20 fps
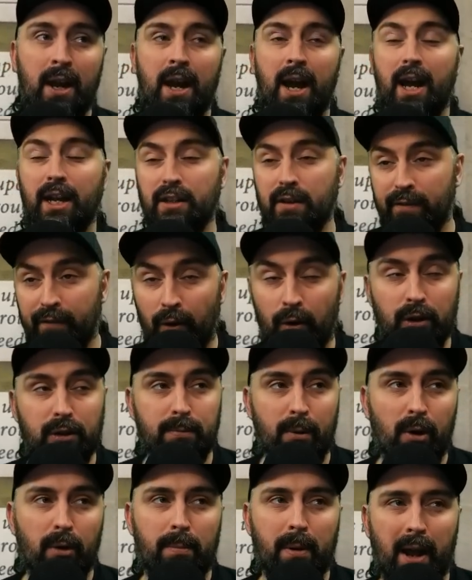as a force
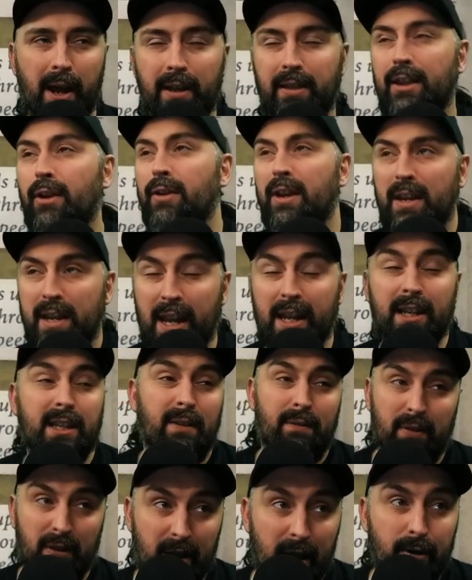multiplier. The only negative,
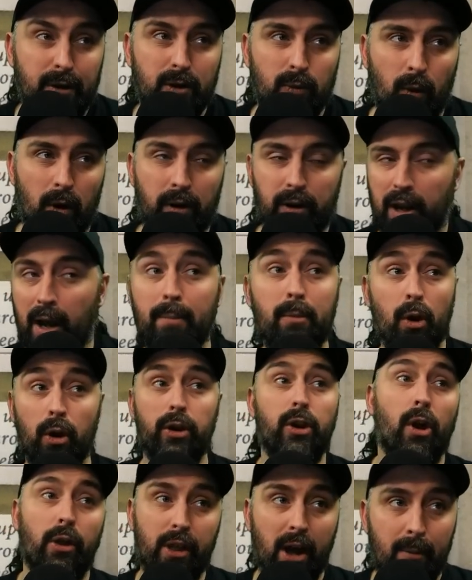if there is one,
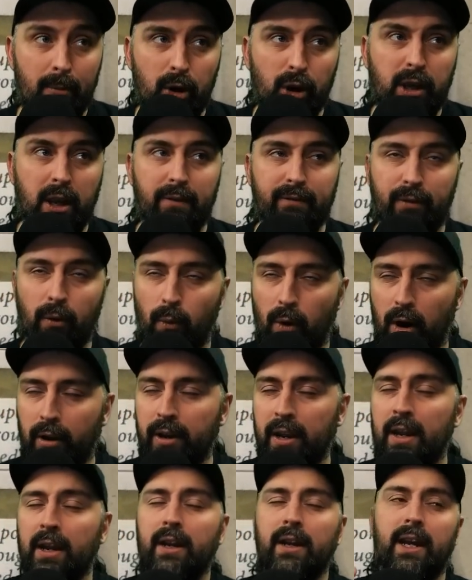not that I'm looking for one,
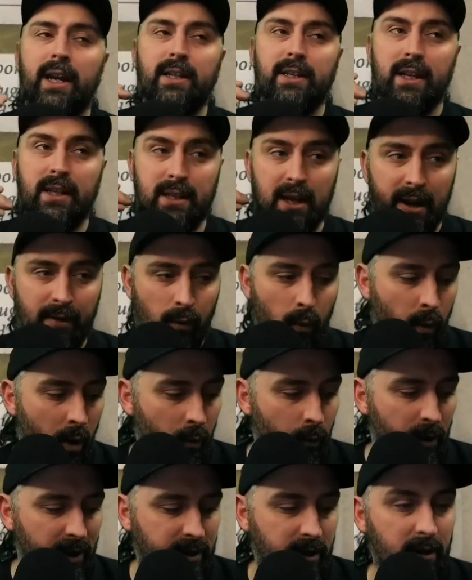is that he's a level 1
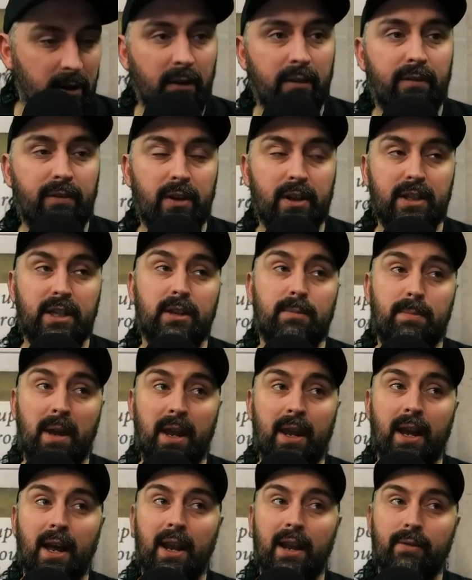wizard versus being
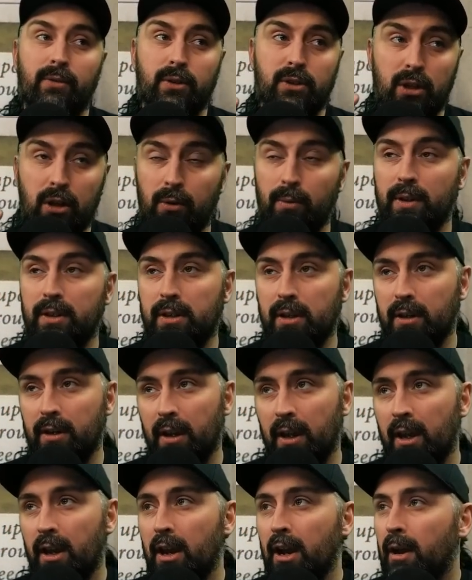a level 2 wizard.
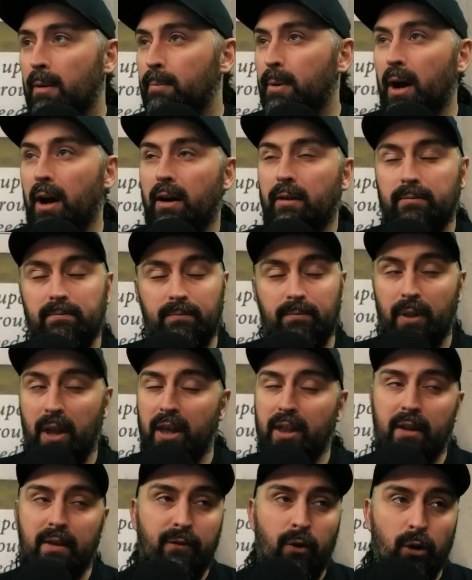But I
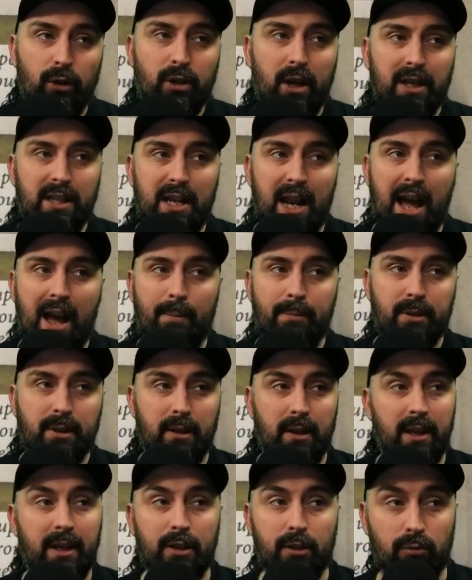think Vhordrai slaps
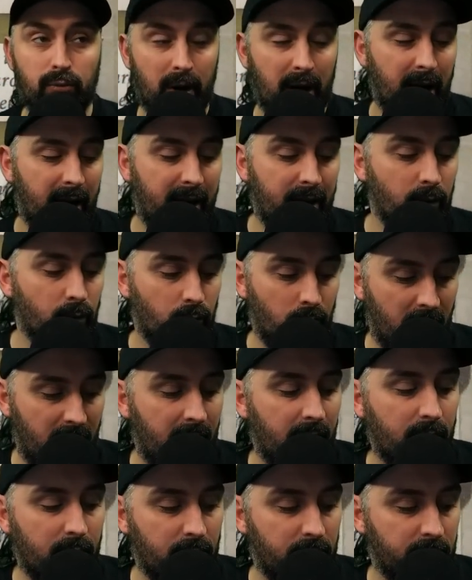and is really, really
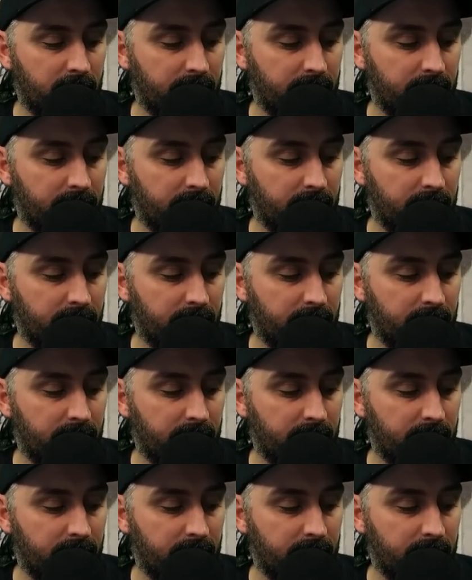good.